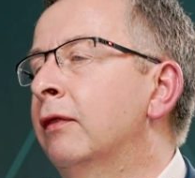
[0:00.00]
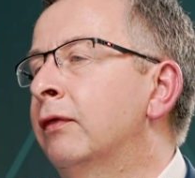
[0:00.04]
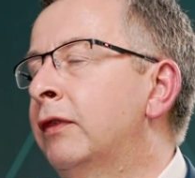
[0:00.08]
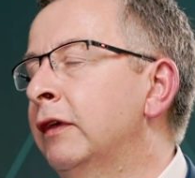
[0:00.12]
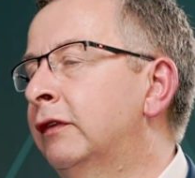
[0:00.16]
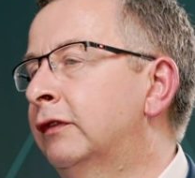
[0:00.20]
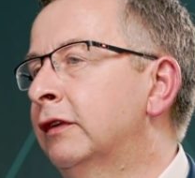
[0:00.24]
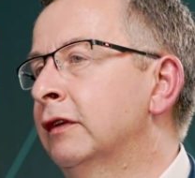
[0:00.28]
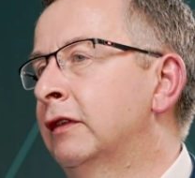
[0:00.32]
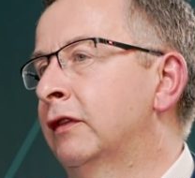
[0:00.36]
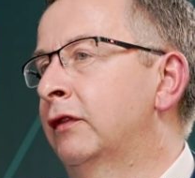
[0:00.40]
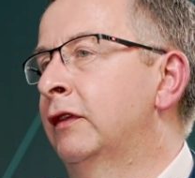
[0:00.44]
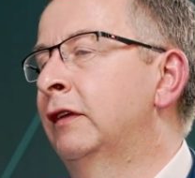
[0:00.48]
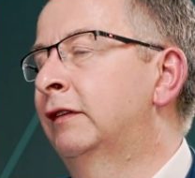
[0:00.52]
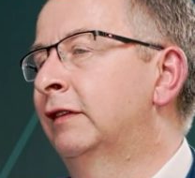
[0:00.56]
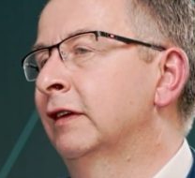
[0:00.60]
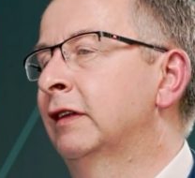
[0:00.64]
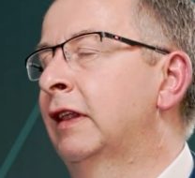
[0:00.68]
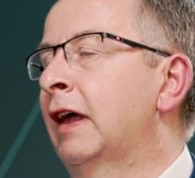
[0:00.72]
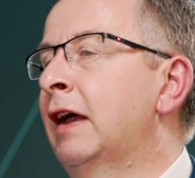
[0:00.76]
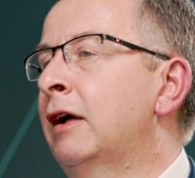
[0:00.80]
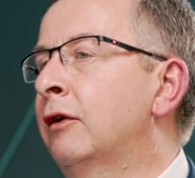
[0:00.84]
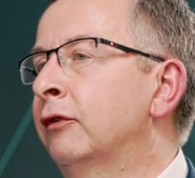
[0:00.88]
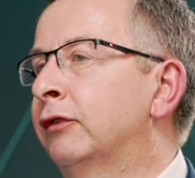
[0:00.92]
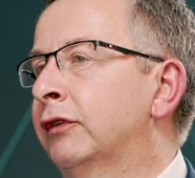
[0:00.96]
this, this
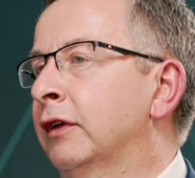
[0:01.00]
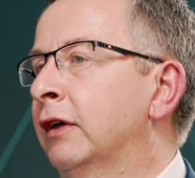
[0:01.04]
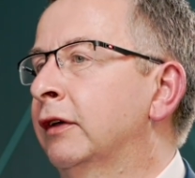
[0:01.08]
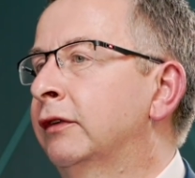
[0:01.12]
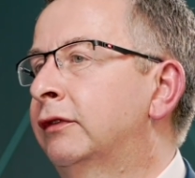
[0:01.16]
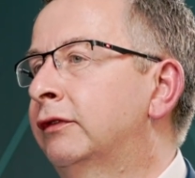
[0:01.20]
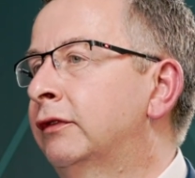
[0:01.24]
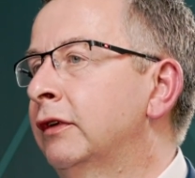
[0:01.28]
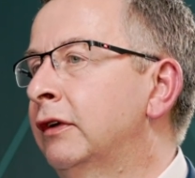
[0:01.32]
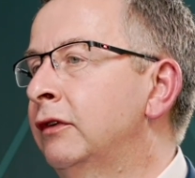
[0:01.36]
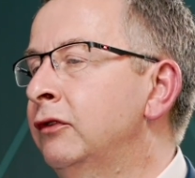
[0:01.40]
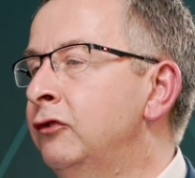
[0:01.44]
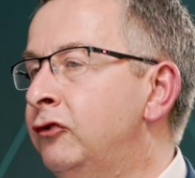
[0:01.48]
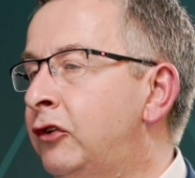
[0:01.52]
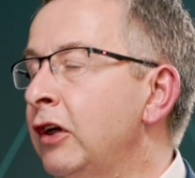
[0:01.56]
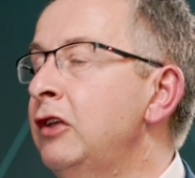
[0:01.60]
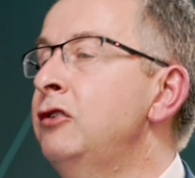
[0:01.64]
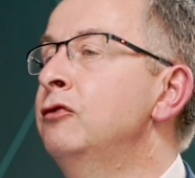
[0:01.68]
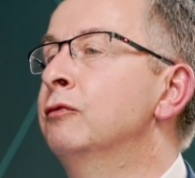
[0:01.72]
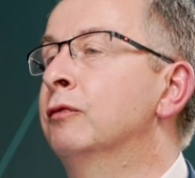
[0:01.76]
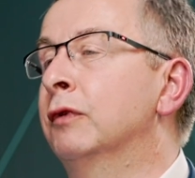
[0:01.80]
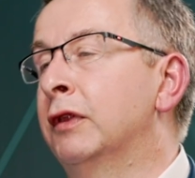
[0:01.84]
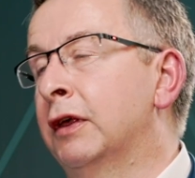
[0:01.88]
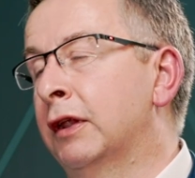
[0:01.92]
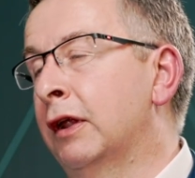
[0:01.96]
allows us,
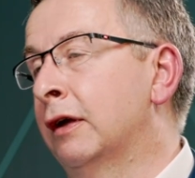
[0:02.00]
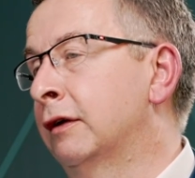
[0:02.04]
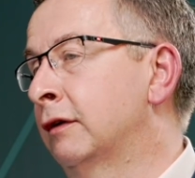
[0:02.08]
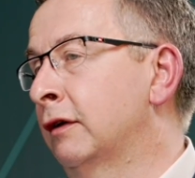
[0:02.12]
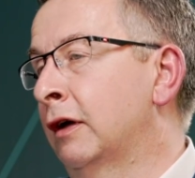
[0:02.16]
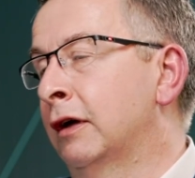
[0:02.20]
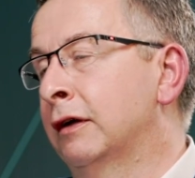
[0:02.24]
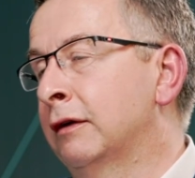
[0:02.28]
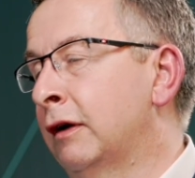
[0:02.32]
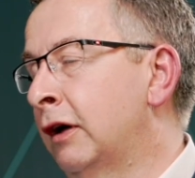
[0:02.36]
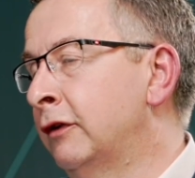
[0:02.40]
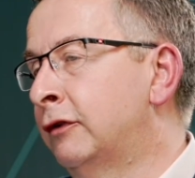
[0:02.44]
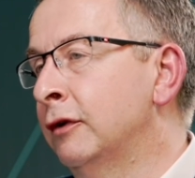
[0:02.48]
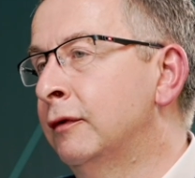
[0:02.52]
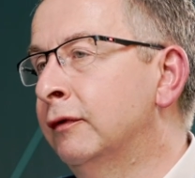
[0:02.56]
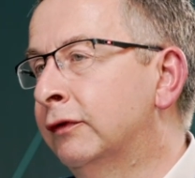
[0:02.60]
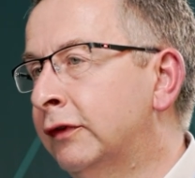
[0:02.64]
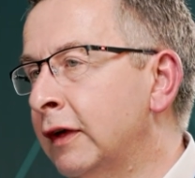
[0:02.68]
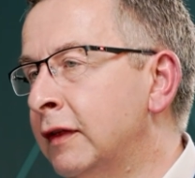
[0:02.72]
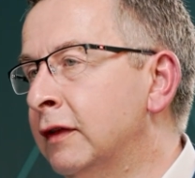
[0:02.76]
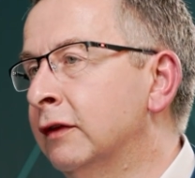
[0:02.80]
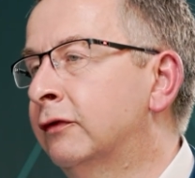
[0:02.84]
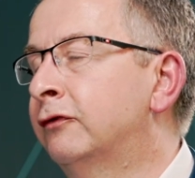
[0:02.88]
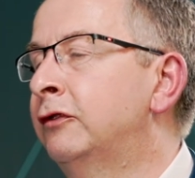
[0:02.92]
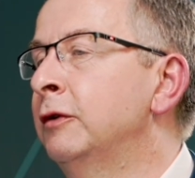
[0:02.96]
genuinely, and I, I don't
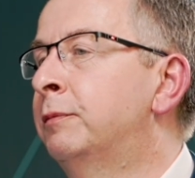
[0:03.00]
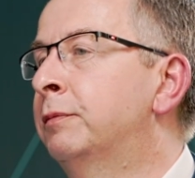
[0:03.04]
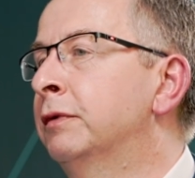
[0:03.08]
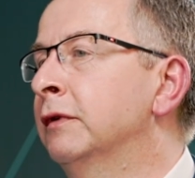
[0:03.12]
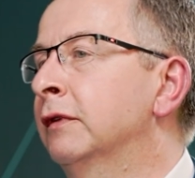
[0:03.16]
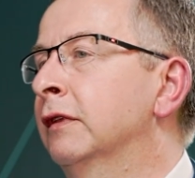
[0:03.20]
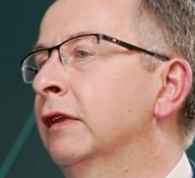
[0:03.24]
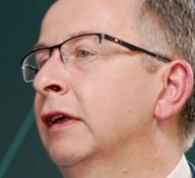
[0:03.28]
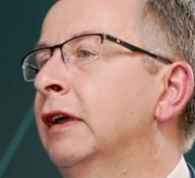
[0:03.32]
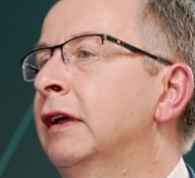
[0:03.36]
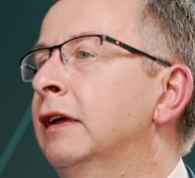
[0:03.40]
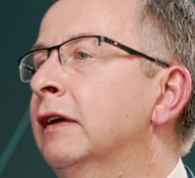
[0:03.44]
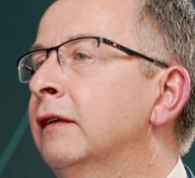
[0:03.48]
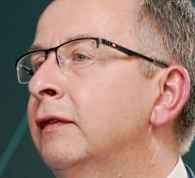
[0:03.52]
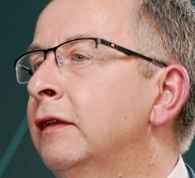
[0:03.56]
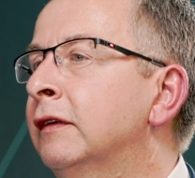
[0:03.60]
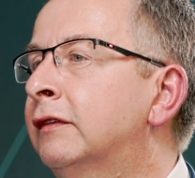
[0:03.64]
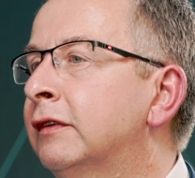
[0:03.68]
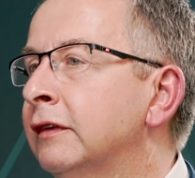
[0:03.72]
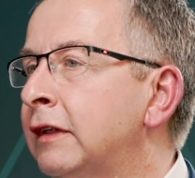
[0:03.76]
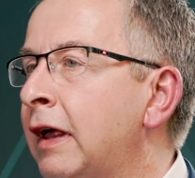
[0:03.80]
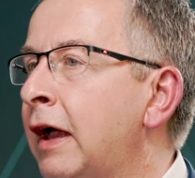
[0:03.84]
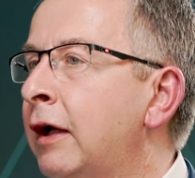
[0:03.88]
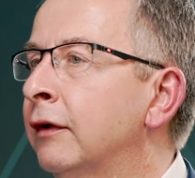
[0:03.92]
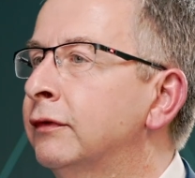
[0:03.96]
say this flippantly,
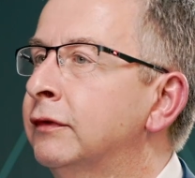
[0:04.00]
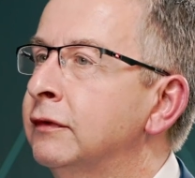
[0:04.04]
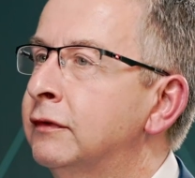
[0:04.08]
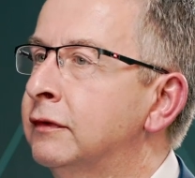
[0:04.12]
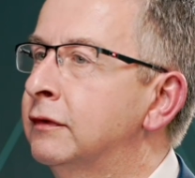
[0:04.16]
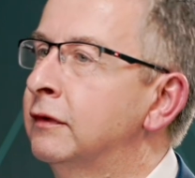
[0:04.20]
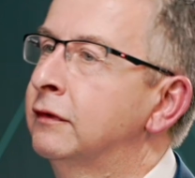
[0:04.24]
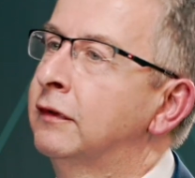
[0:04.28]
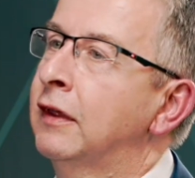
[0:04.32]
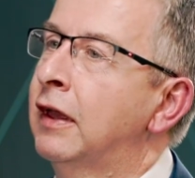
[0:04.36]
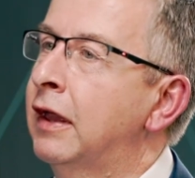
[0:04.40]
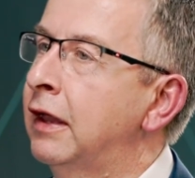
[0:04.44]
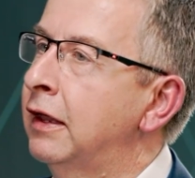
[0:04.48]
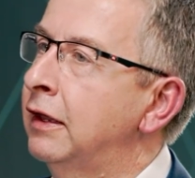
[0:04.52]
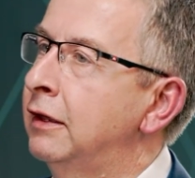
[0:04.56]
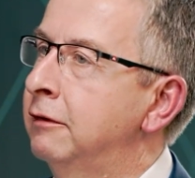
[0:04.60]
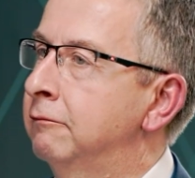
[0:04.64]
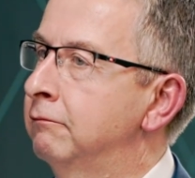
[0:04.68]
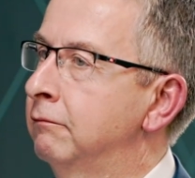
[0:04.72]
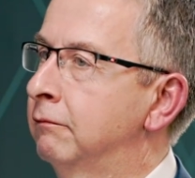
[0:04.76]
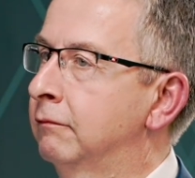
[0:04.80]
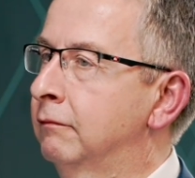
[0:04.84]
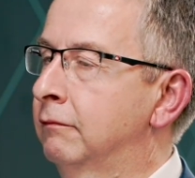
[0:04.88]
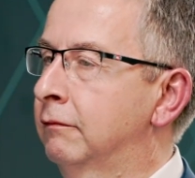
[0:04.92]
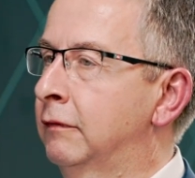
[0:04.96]
this allows us to say,
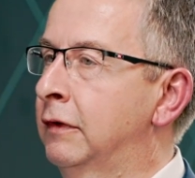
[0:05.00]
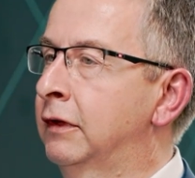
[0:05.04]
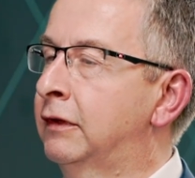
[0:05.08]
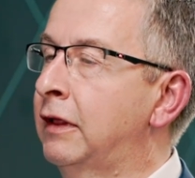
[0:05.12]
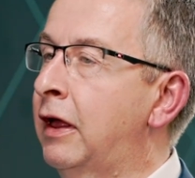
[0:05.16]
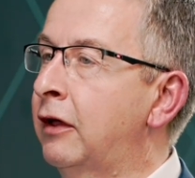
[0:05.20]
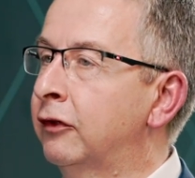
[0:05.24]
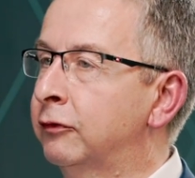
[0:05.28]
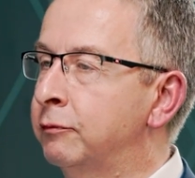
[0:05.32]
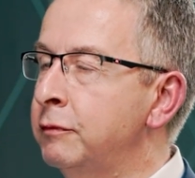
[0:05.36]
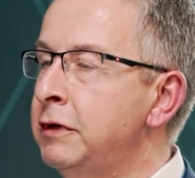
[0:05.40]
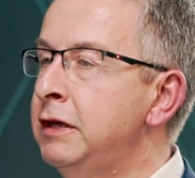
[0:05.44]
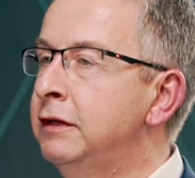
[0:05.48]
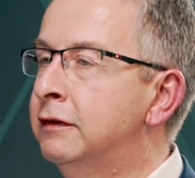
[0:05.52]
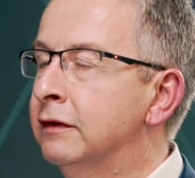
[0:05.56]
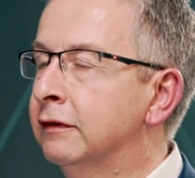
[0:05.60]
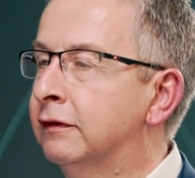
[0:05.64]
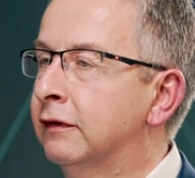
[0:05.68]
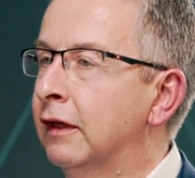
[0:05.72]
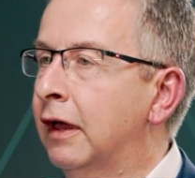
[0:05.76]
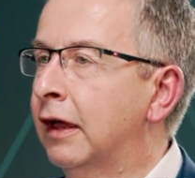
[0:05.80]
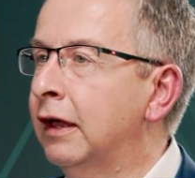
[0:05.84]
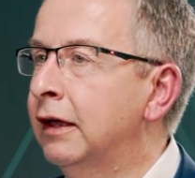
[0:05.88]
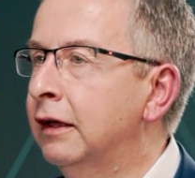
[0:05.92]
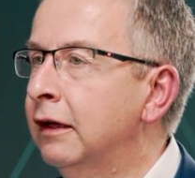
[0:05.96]
it allows me to
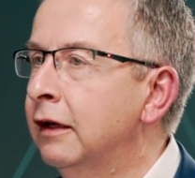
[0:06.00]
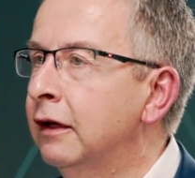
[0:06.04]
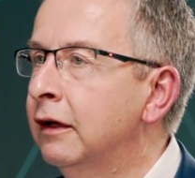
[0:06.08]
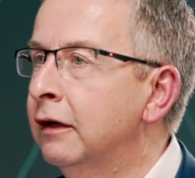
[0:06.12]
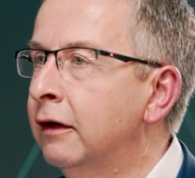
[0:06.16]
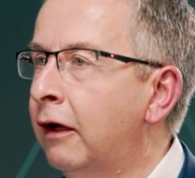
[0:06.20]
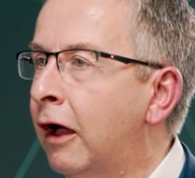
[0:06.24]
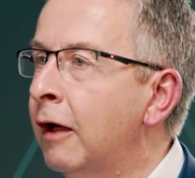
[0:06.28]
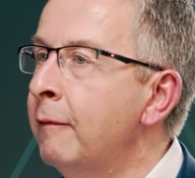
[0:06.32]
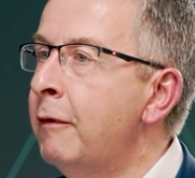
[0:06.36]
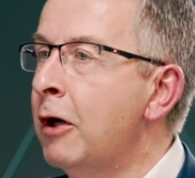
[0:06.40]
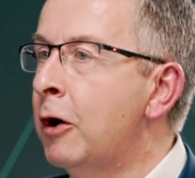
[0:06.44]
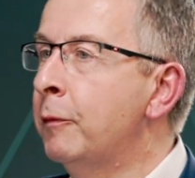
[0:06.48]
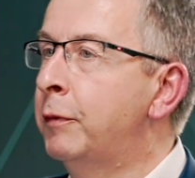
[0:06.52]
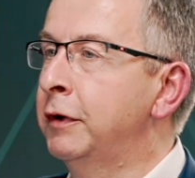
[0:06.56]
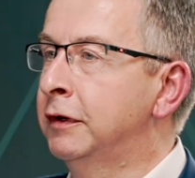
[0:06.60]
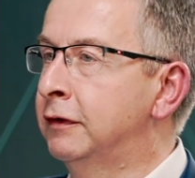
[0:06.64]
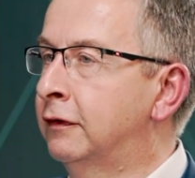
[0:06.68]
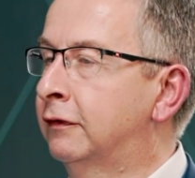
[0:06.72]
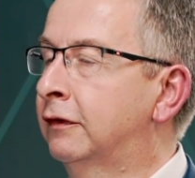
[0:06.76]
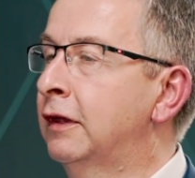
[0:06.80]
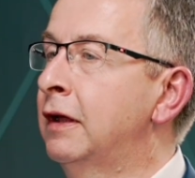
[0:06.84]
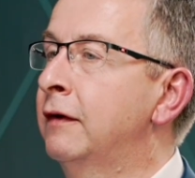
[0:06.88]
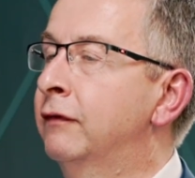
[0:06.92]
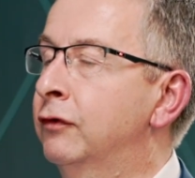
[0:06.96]
say, I'm helping
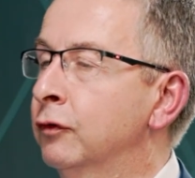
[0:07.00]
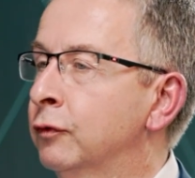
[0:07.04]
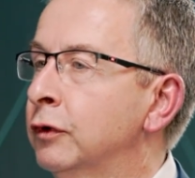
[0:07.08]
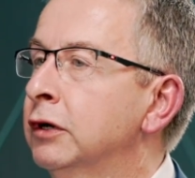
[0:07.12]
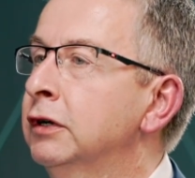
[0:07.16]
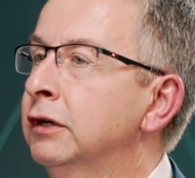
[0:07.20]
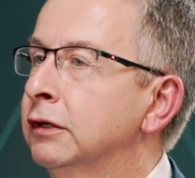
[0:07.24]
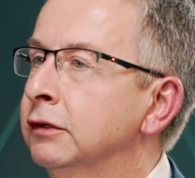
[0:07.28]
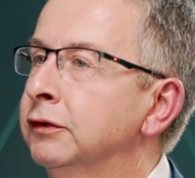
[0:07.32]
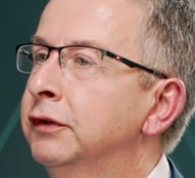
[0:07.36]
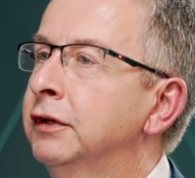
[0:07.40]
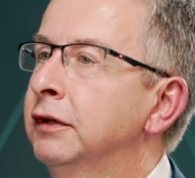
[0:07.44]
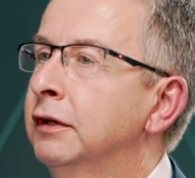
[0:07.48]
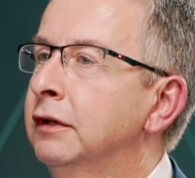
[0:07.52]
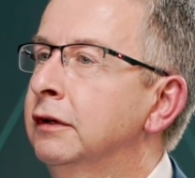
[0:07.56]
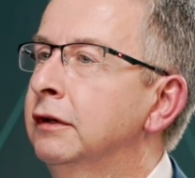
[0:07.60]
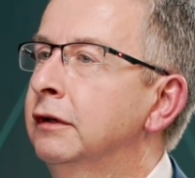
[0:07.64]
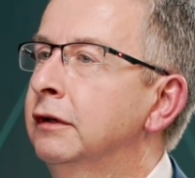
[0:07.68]
to save the world.